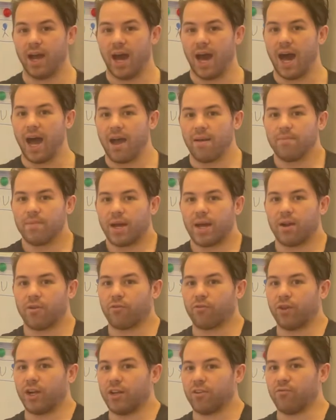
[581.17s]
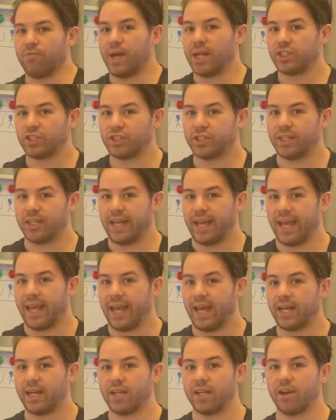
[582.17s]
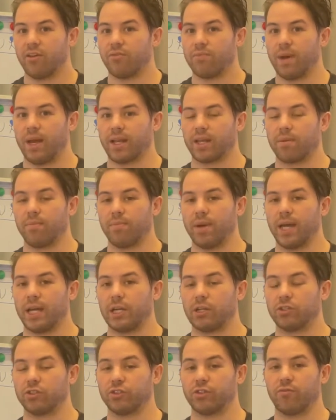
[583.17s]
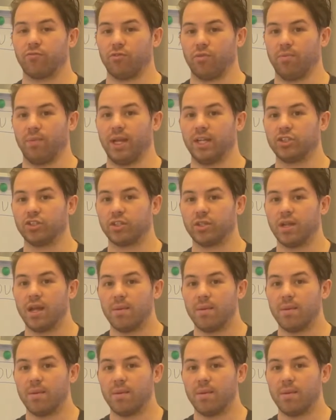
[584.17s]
I'm not afraid of mentioning any of my competitors' information,